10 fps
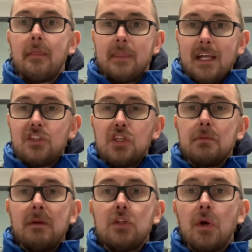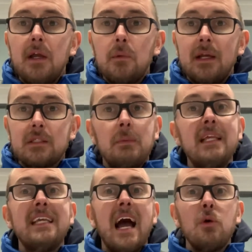That's just me trying to explain
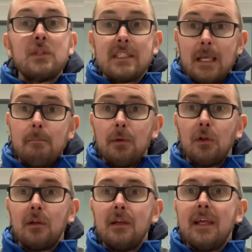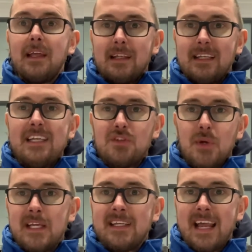to you how simple lead
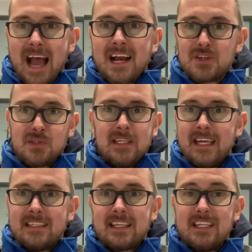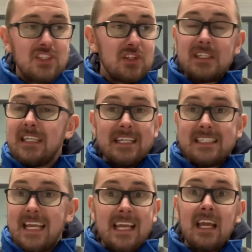training actually is. It doesn't need to
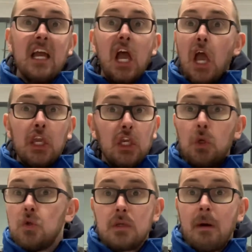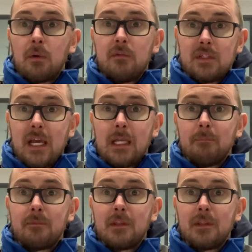take a huge amount of time.